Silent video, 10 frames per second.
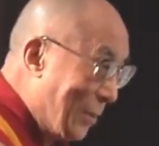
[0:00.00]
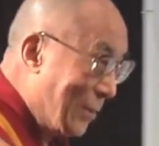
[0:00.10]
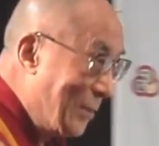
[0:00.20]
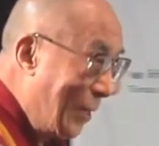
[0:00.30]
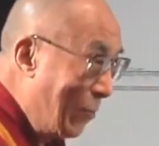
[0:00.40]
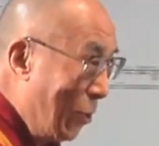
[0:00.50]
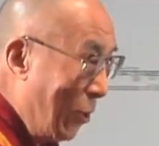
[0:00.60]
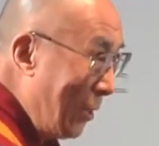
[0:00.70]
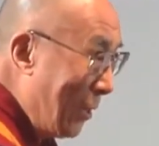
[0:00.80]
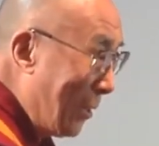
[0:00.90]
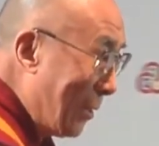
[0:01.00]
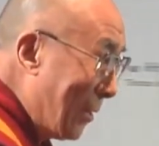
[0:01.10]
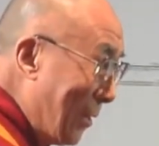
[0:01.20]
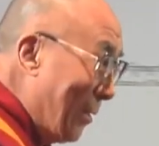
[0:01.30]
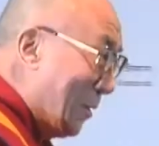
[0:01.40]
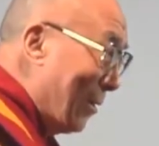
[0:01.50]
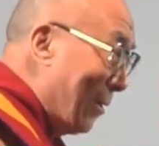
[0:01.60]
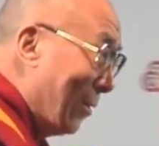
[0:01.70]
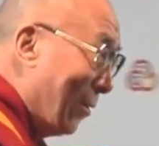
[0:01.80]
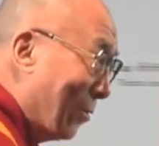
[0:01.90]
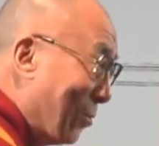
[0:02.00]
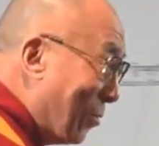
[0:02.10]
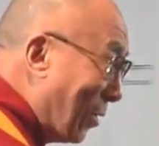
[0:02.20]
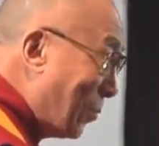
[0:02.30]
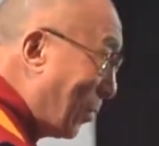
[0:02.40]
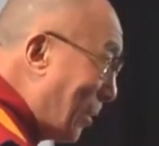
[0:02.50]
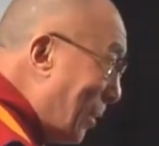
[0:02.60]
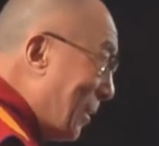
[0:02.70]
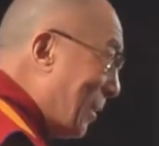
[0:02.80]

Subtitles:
This young boy? Throw some press button?